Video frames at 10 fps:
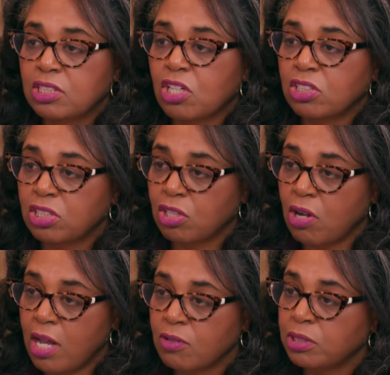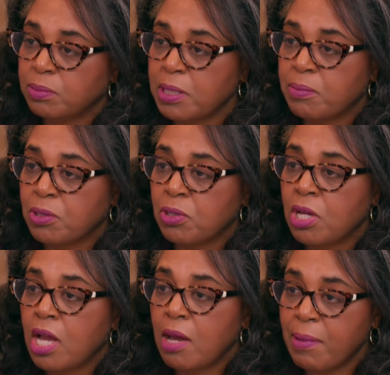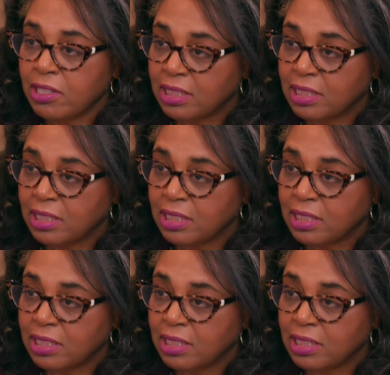to talk to the Congress people about